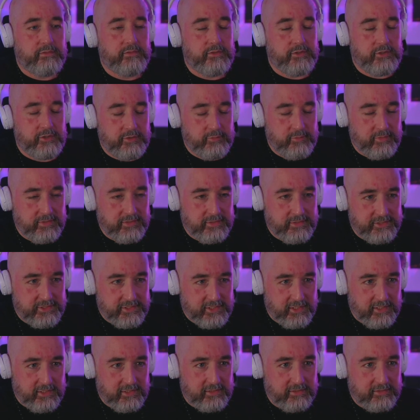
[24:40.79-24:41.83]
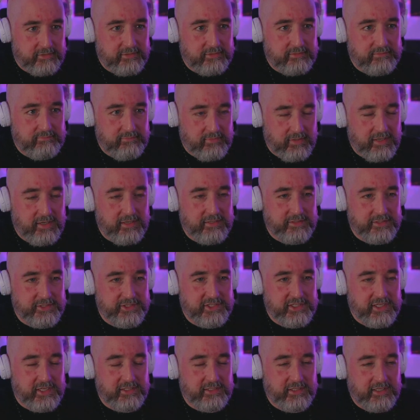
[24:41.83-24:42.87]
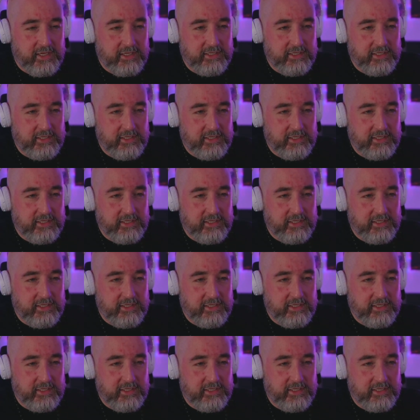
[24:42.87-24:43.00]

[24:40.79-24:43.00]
Do you understand? I understand,